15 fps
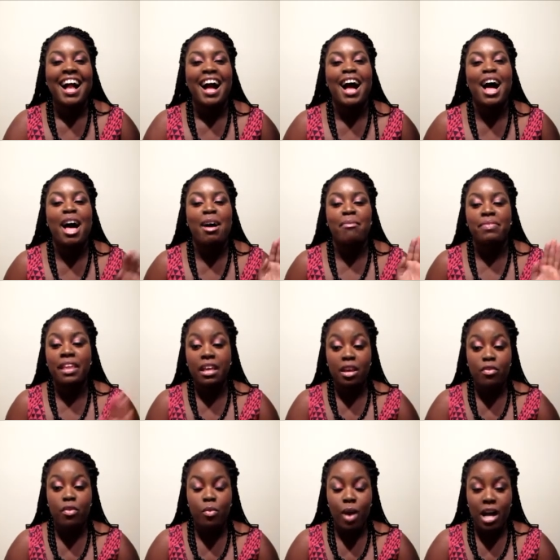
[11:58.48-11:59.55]
thank
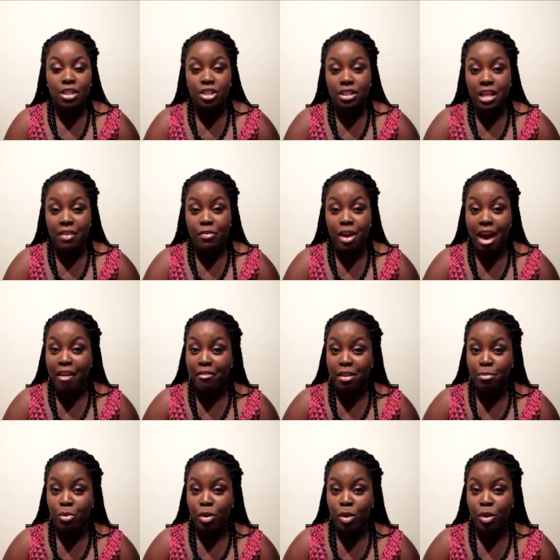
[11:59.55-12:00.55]
you for watching. If you have any more